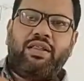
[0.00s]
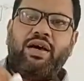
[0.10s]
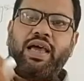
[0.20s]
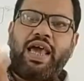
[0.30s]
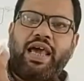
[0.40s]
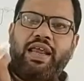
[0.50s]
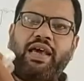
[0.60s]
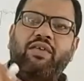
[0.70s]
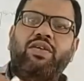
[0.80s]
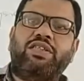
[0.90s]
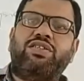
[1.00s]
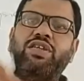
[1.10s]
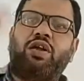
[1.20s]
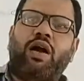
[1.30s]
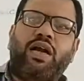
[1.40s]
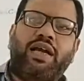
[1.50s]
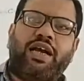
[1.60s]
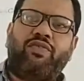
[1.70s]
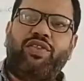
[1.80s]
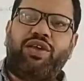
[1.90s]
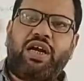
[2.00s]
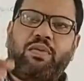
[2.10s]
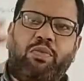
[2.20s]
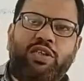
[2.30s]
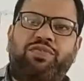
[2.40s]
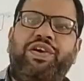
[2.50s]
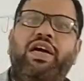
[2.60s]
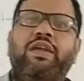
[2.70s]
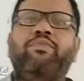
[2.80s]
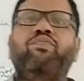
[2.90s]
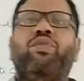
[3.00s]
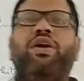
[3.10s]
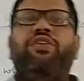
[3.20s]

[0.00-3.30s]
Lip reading: the area which is in contact with the atmosphere,